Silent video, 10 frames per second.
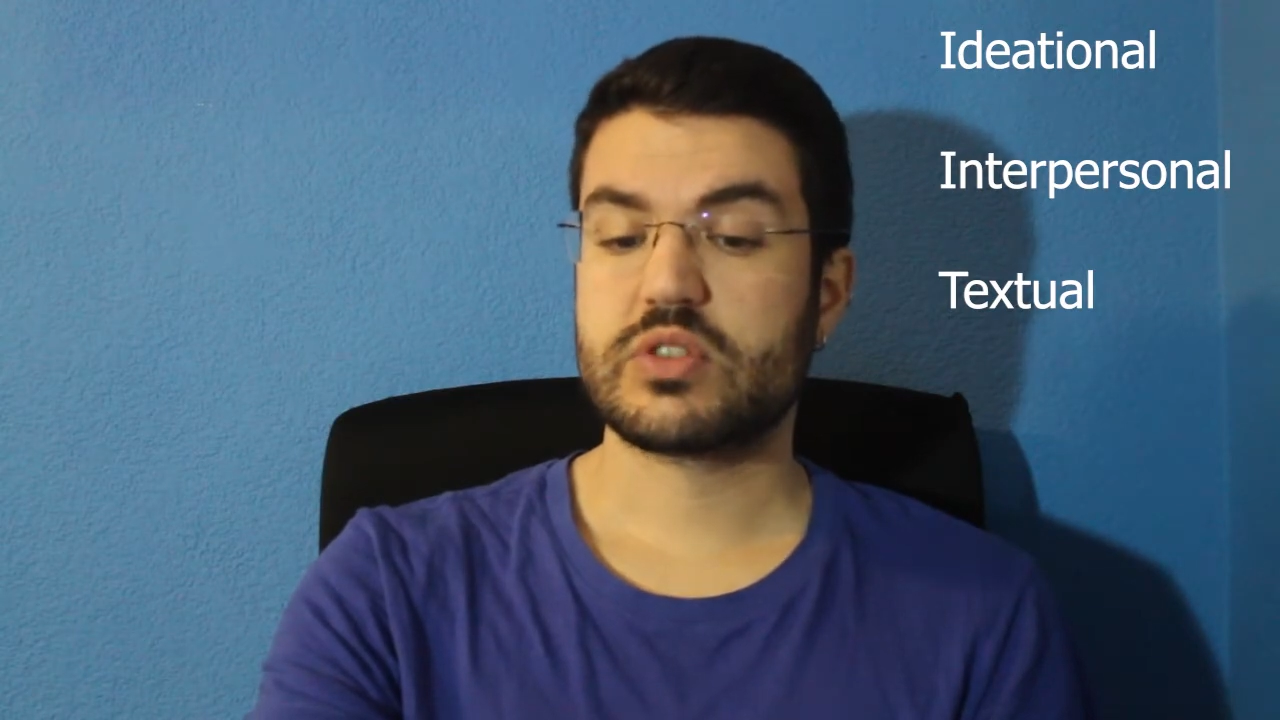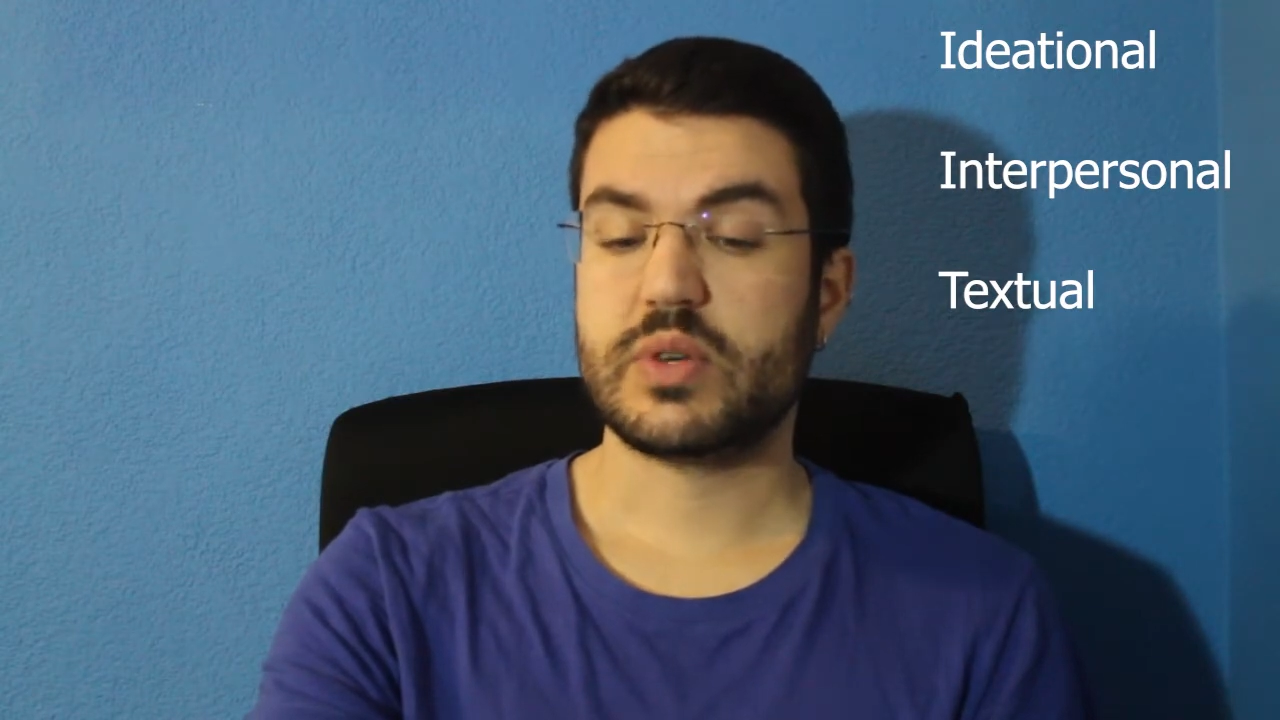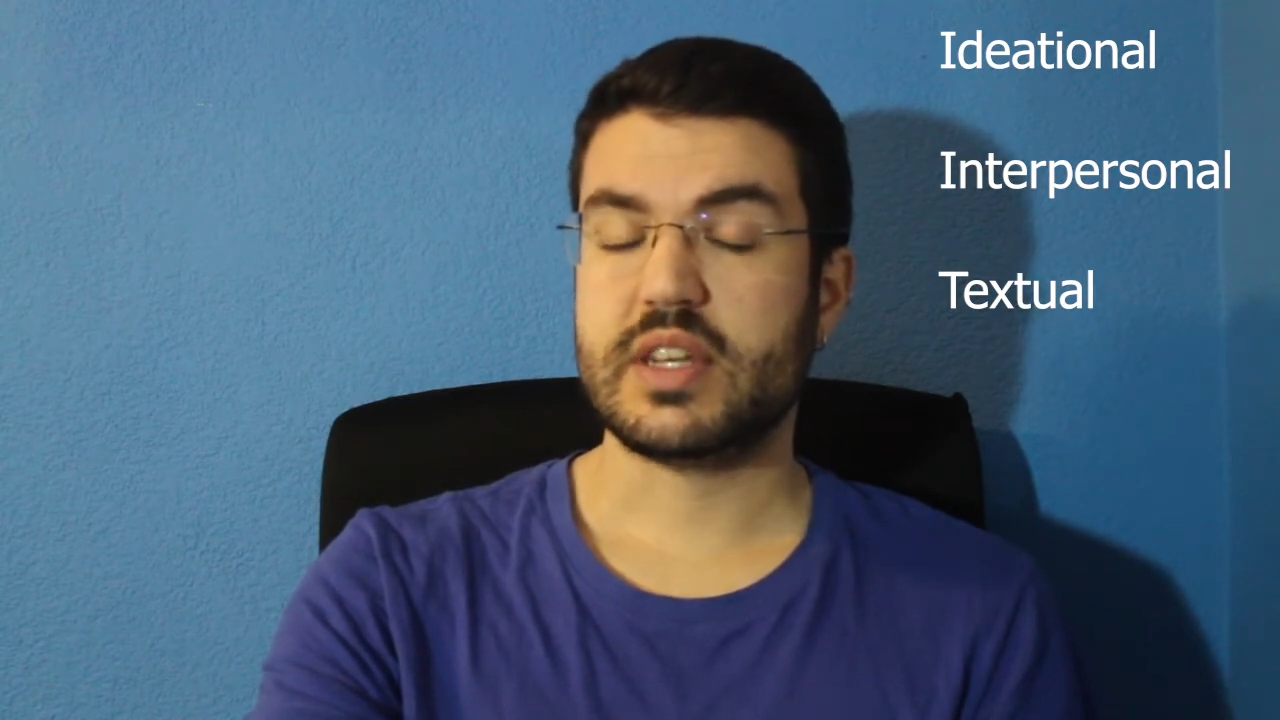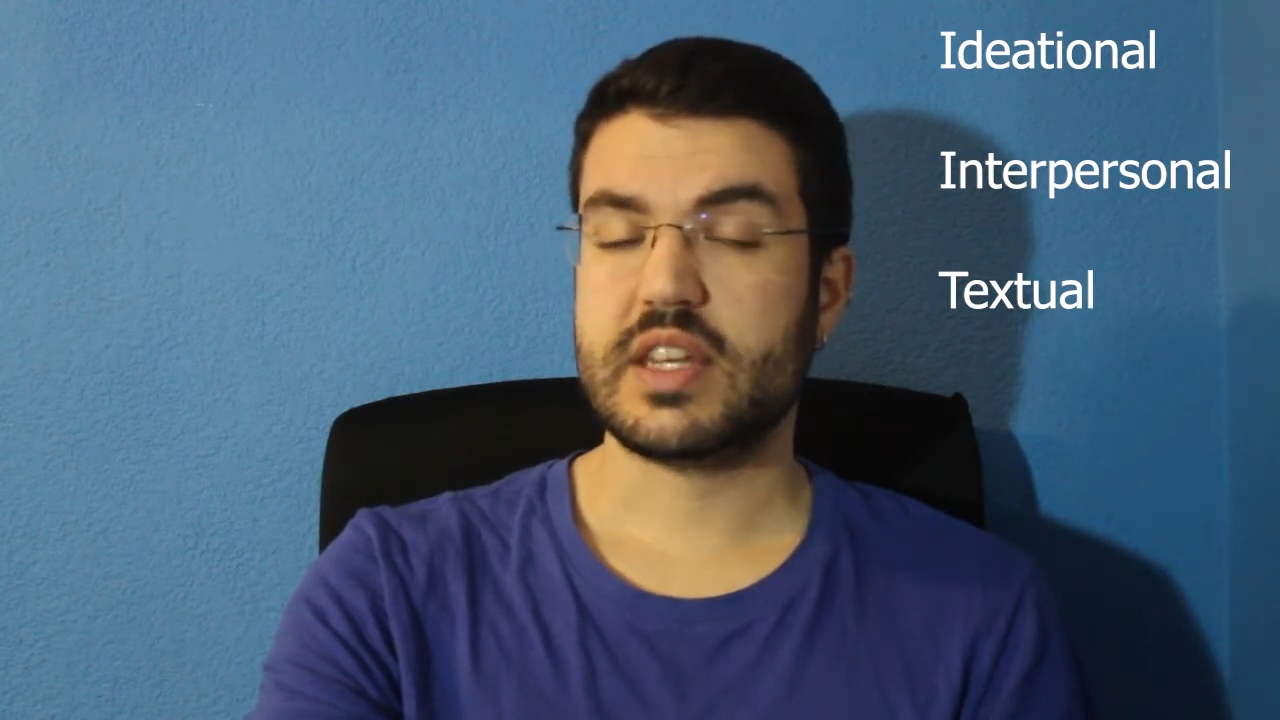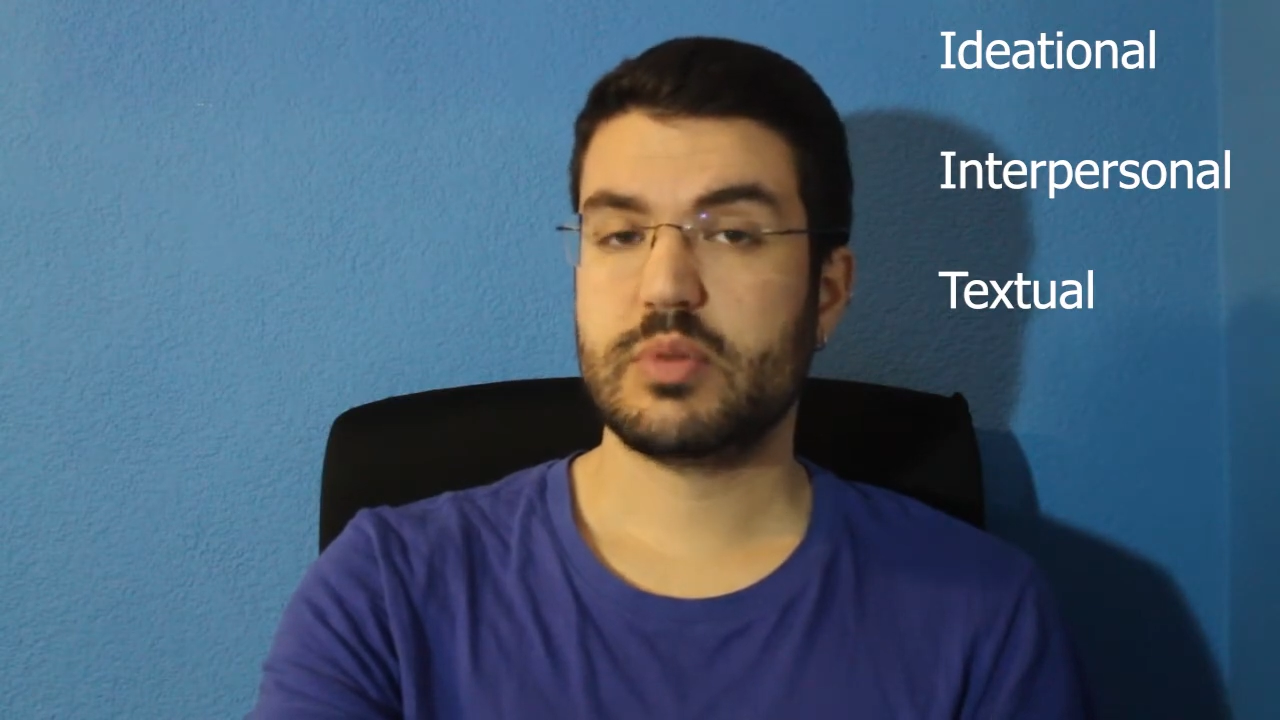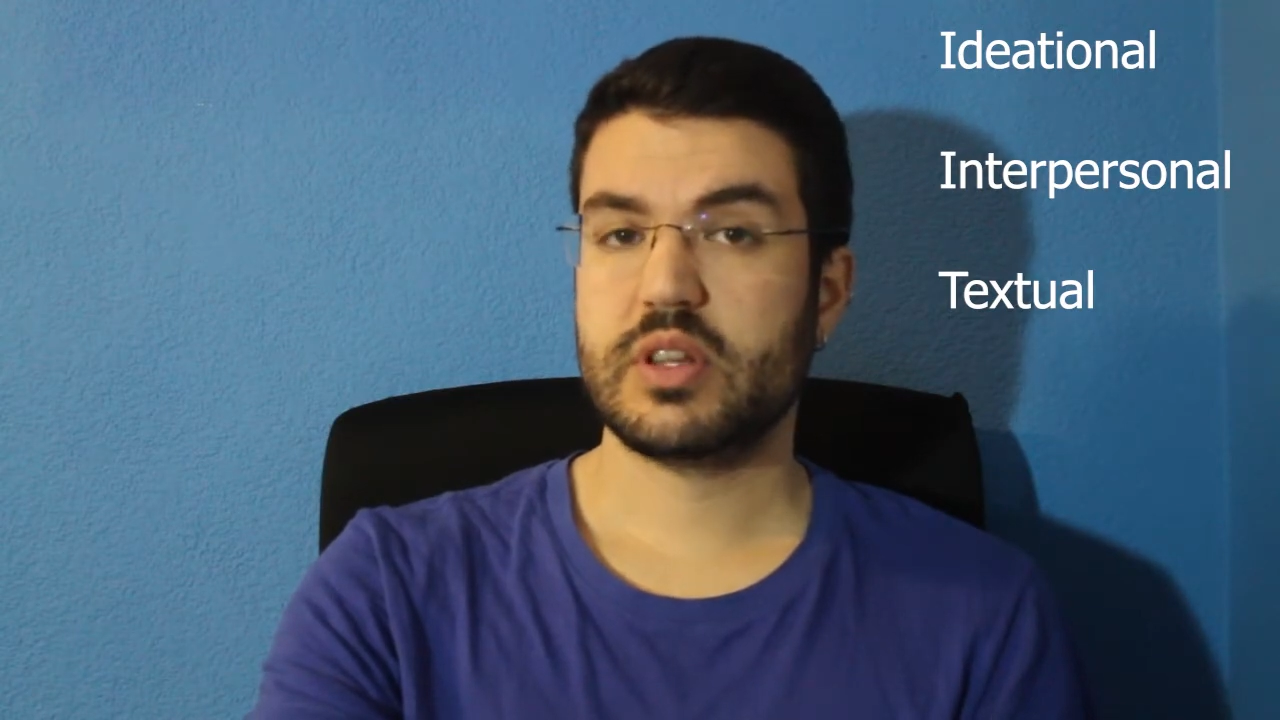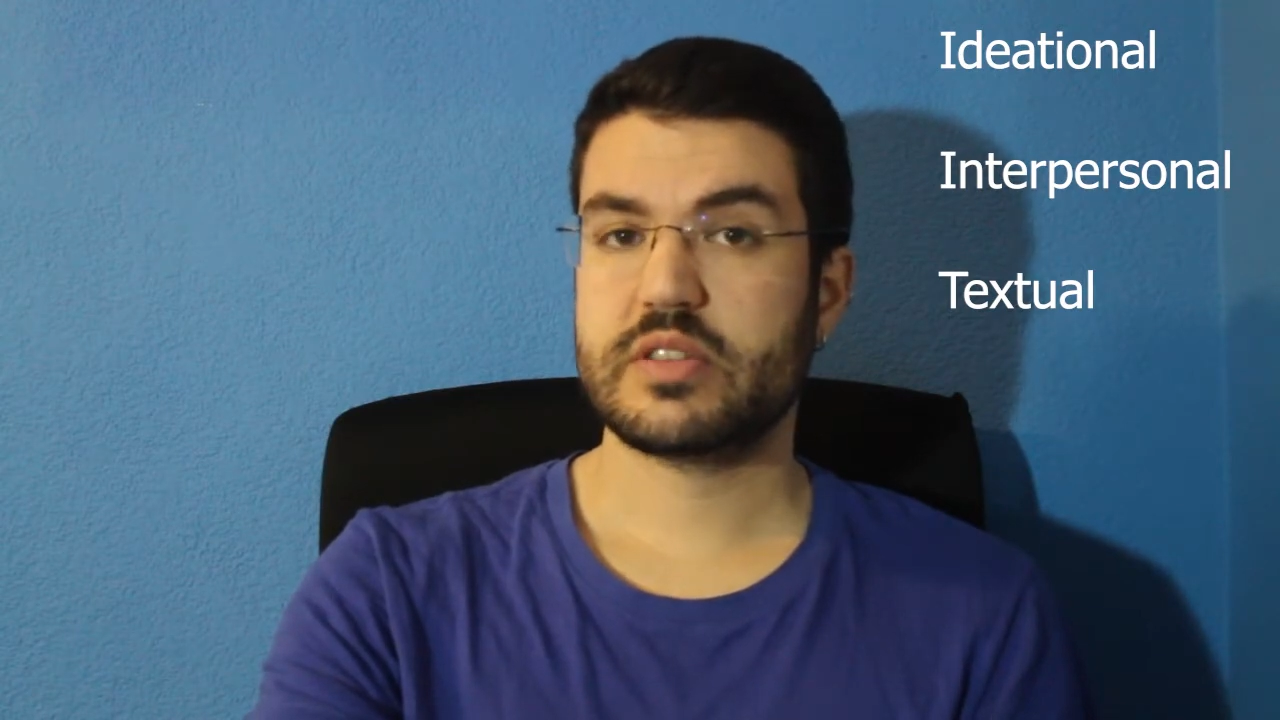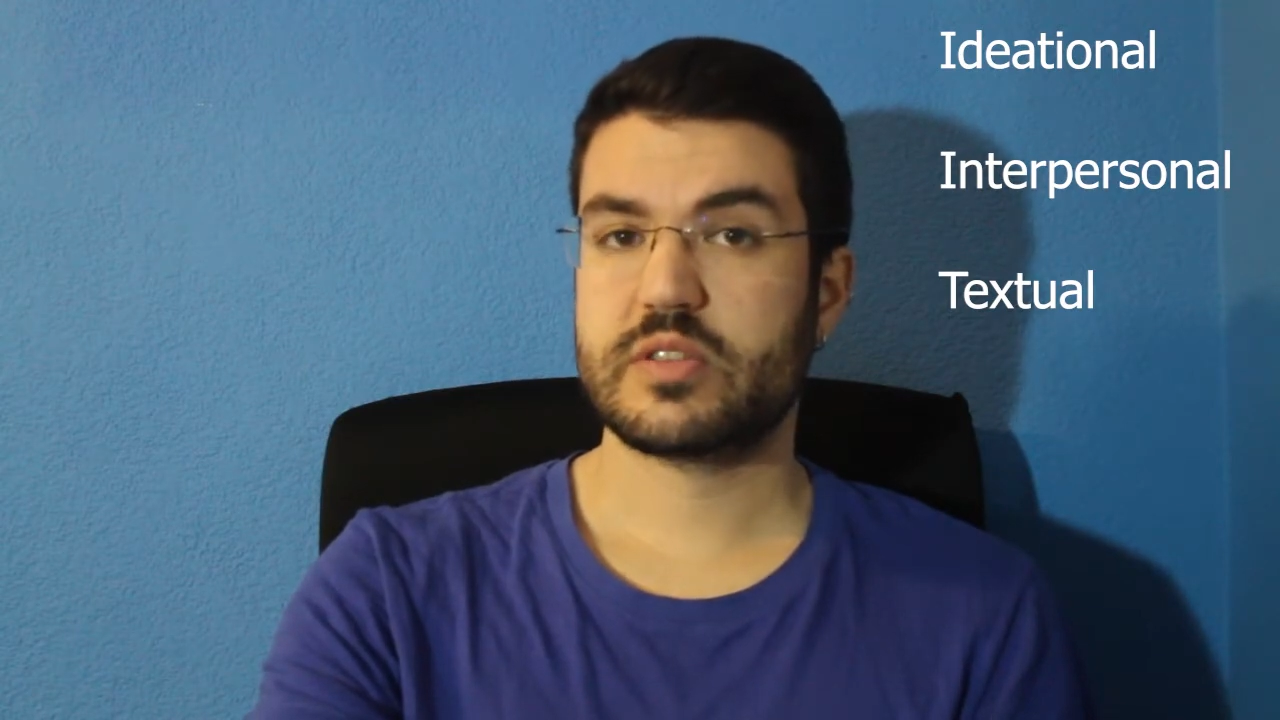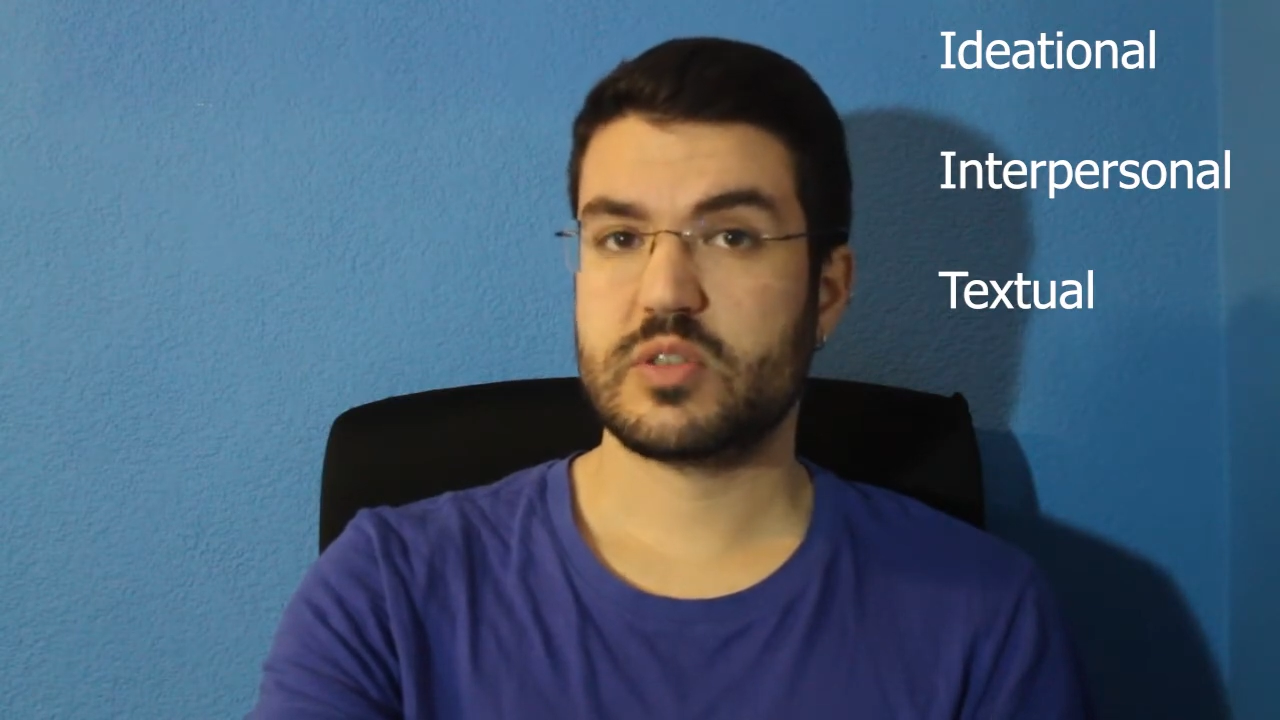to enable us